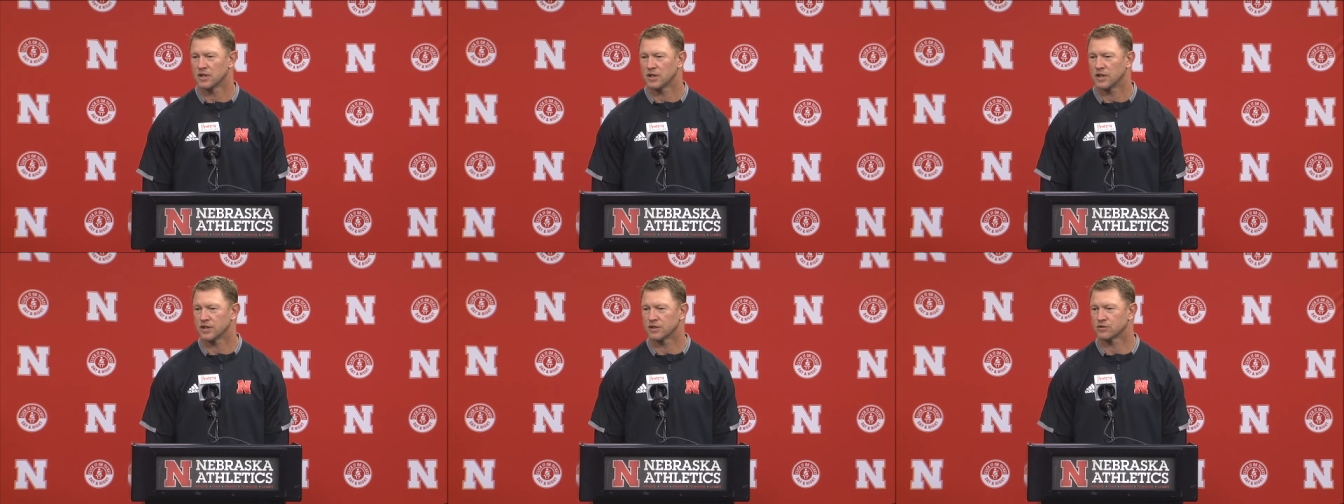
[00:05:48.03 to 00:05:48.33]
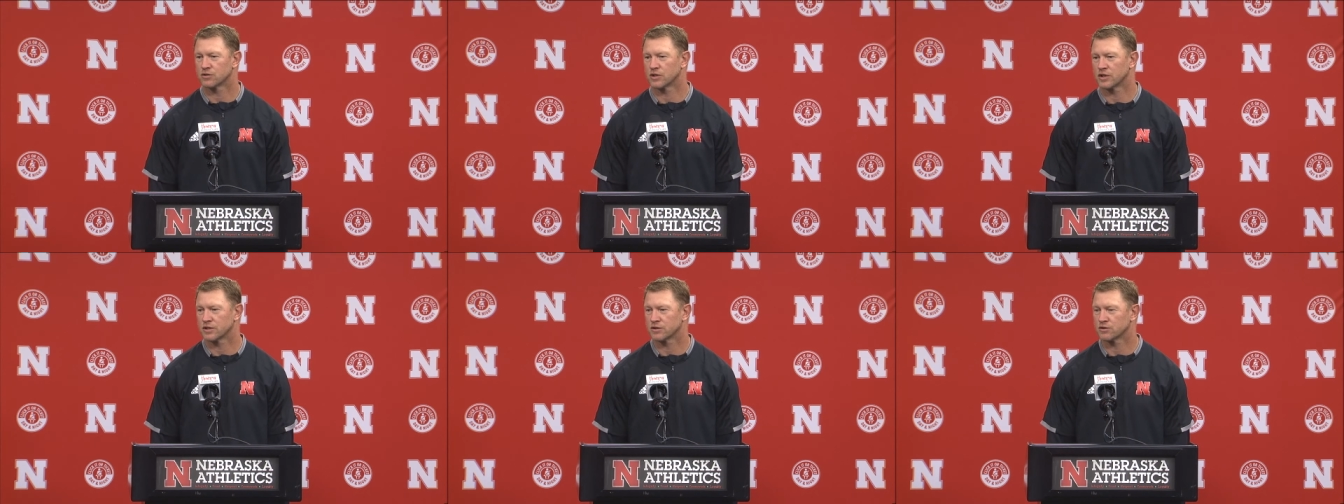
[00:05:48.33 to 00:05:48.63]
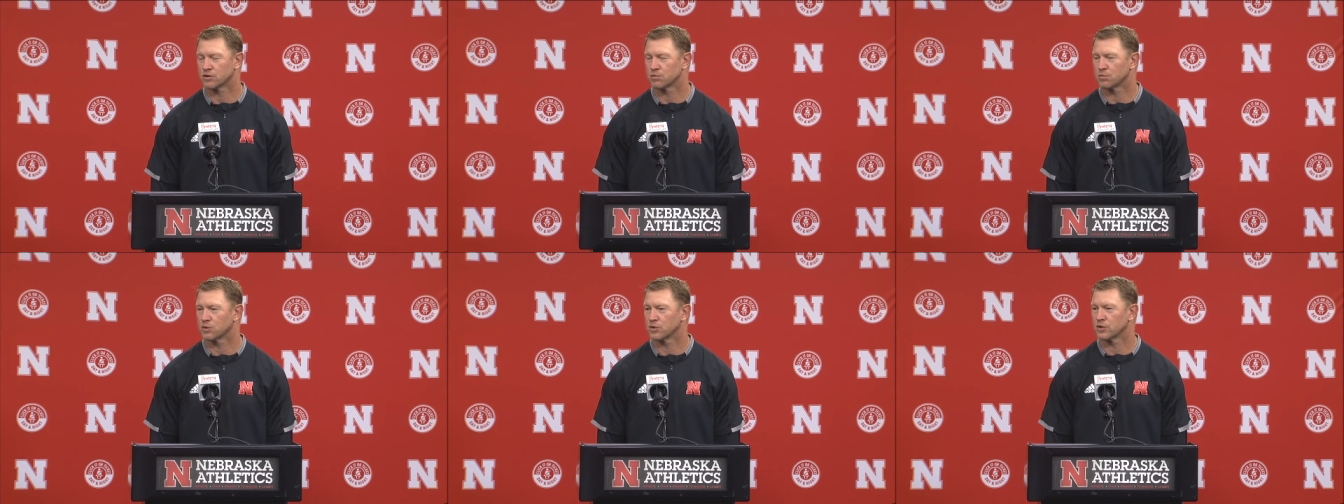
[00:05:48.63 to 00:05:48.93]
and
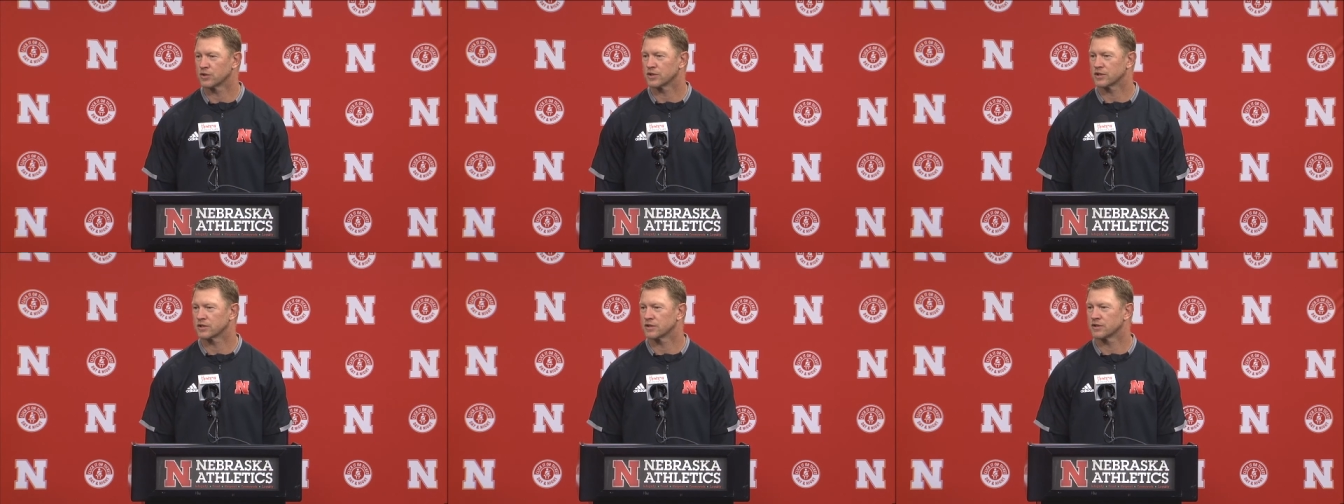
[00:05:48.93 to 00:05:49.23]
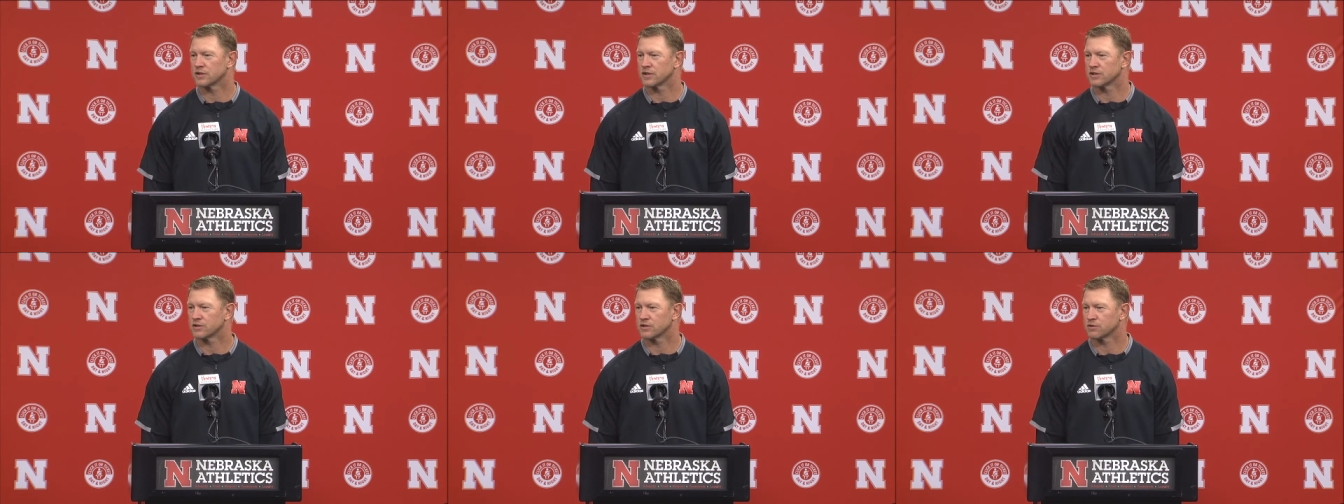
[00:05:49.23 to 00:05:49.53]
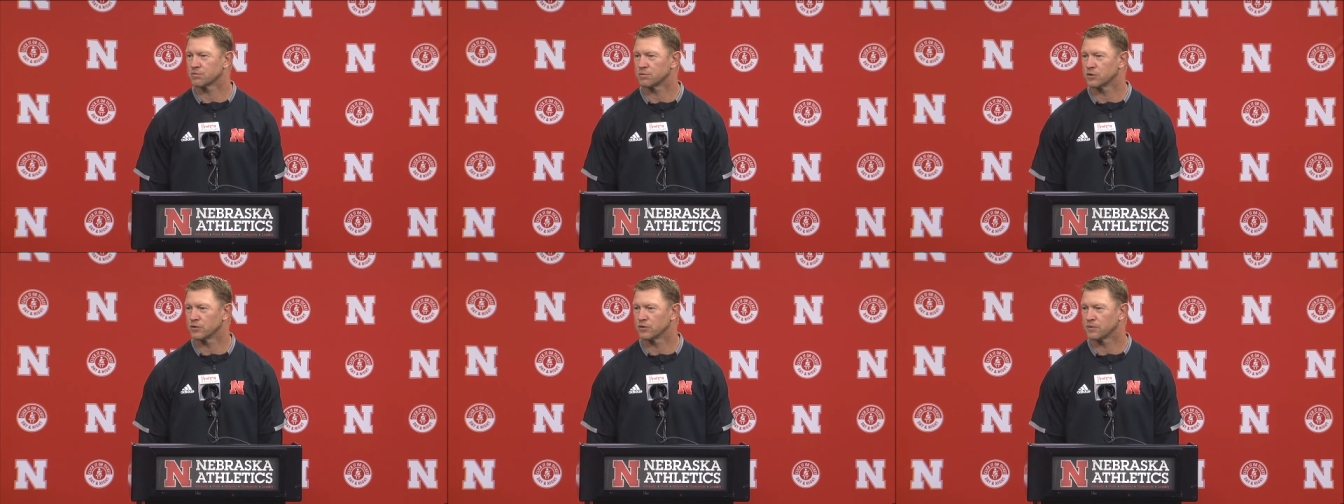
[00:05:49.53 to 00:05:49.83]
Chancellor Brewington that
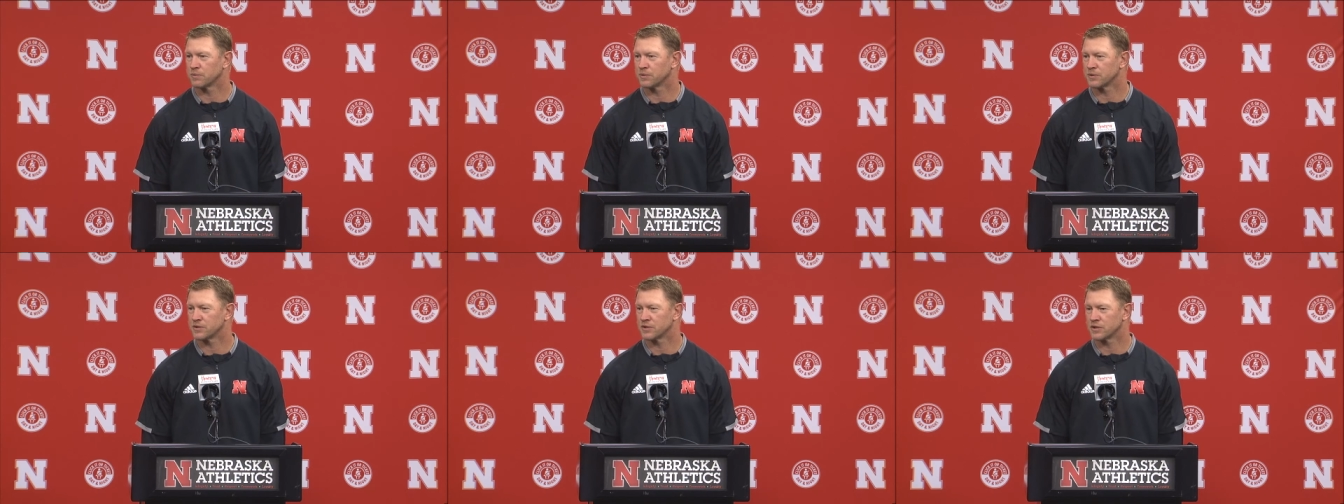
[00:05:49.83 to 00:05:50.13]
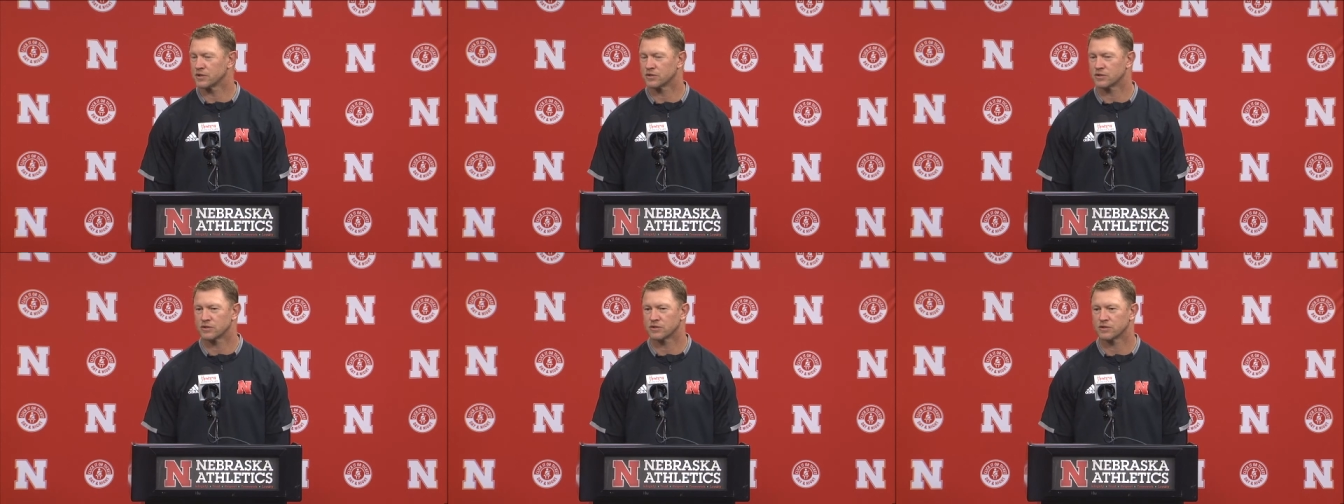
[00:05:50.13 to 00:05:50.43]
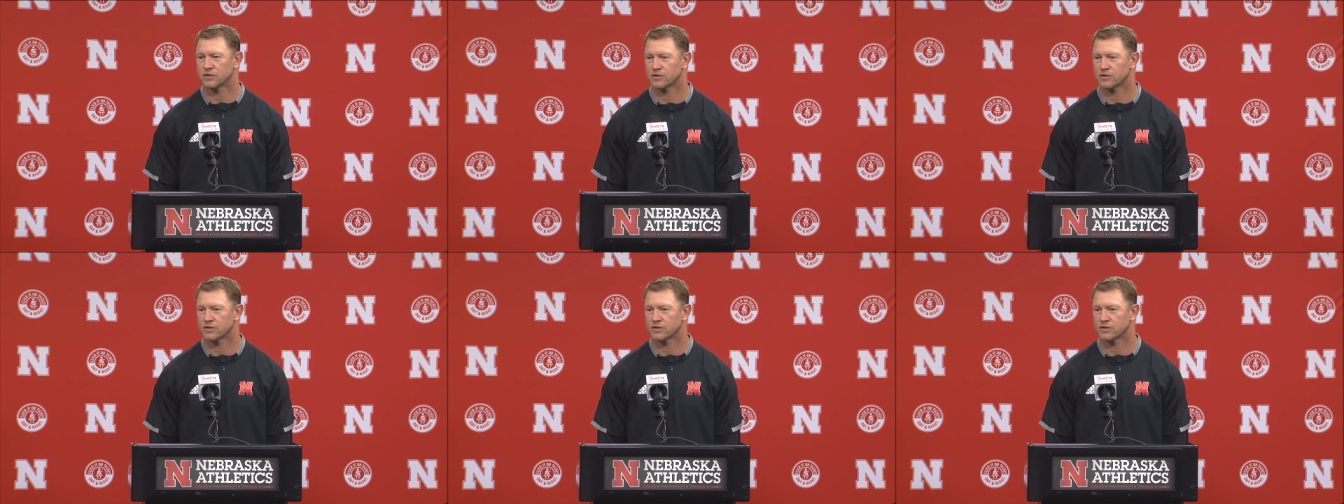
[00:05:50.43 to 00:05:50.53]
just moved position.